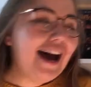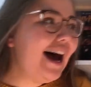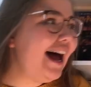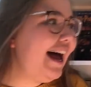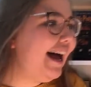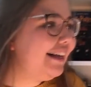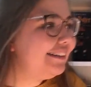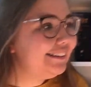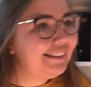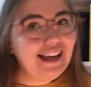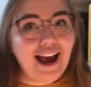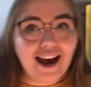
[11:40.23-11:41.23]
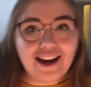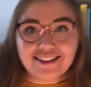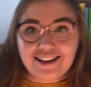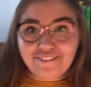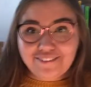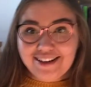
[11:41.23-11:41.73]
And yeah,
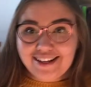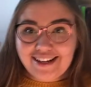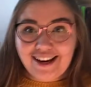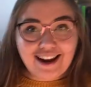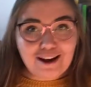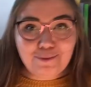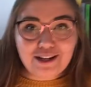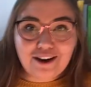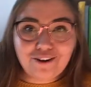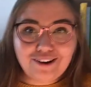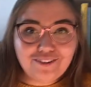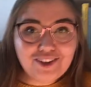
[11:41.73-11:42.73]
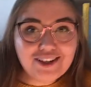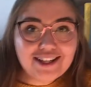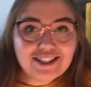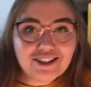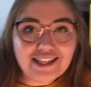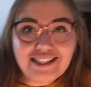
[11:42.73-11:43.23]
definitely let me know if you are
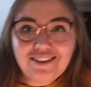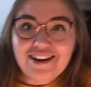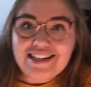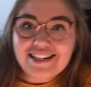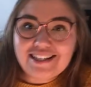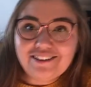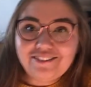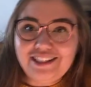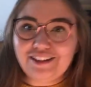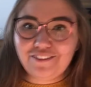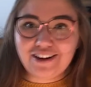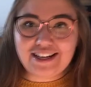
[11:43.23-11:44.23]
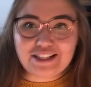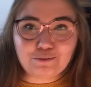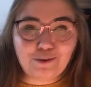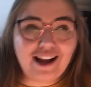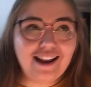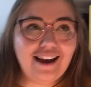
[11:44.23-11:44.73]
doing the Magical Readathon as well.